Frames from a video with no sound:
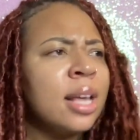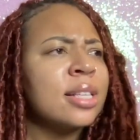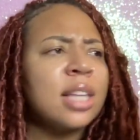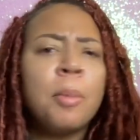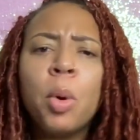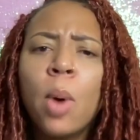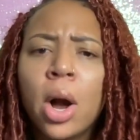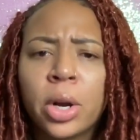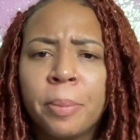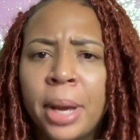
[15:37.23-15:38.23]
Summer
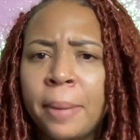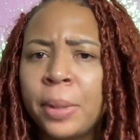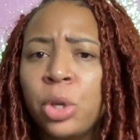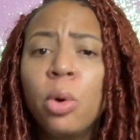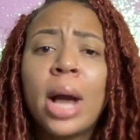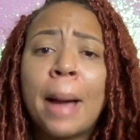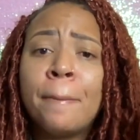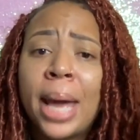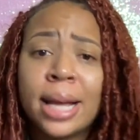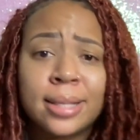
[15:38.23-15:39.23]
Walker, baby, you got
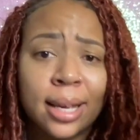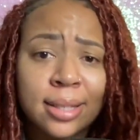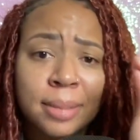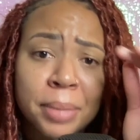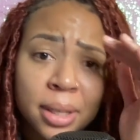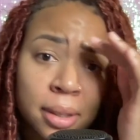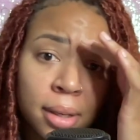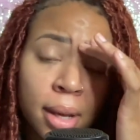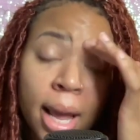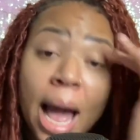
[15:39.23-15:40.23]
bad taste in men.
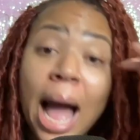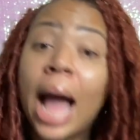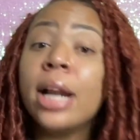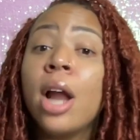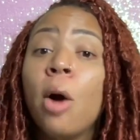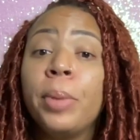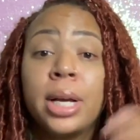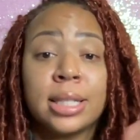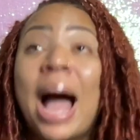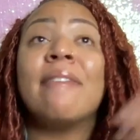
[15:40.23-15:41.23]
I know
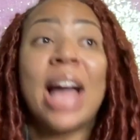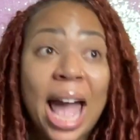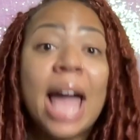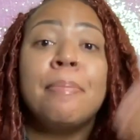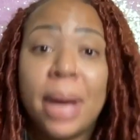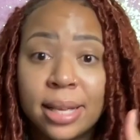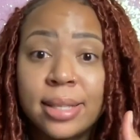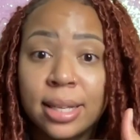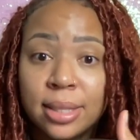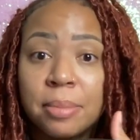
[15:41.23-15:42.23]
because I've had bad
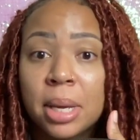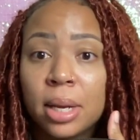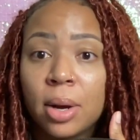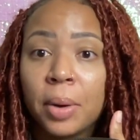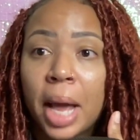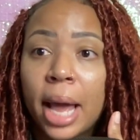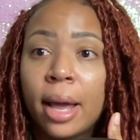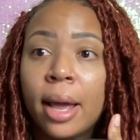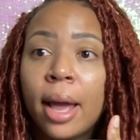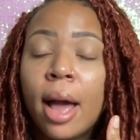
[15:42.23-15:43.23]
taste in men,
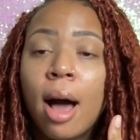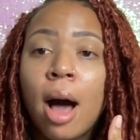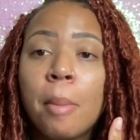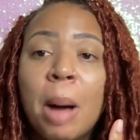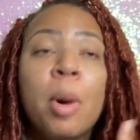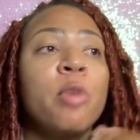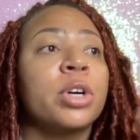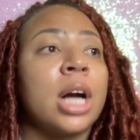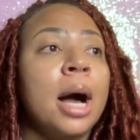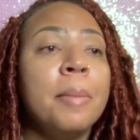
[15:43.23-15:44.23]
okay? I'm
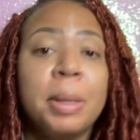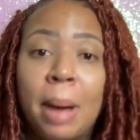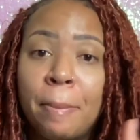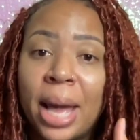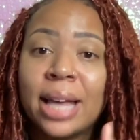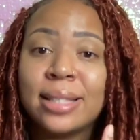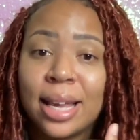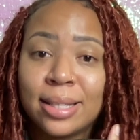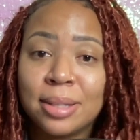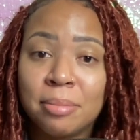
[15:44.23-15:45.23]
overcoming my bad
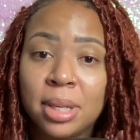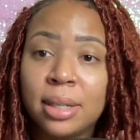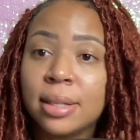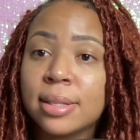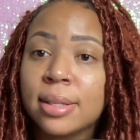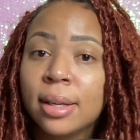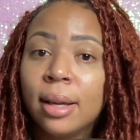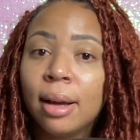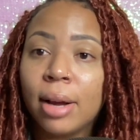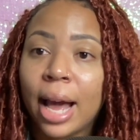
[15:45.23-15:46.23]
taste in menness,
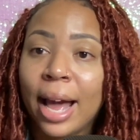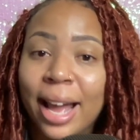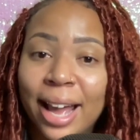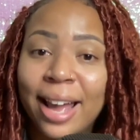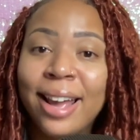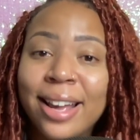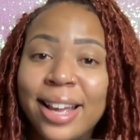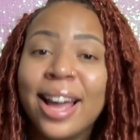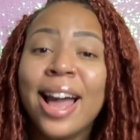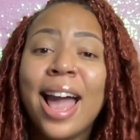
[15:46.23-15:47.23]
okay?
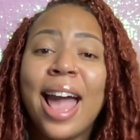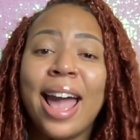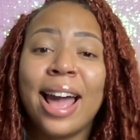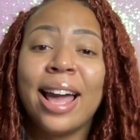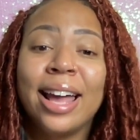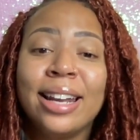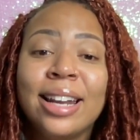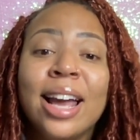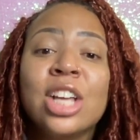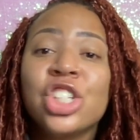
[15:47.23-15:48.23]
And
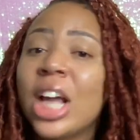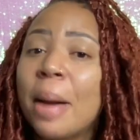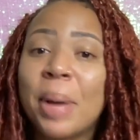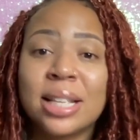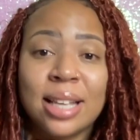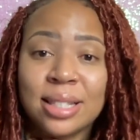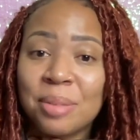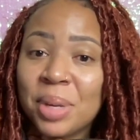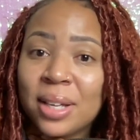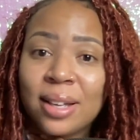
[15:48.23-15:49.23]
she got bad taste
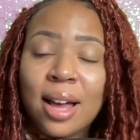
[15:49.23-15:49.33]
in men.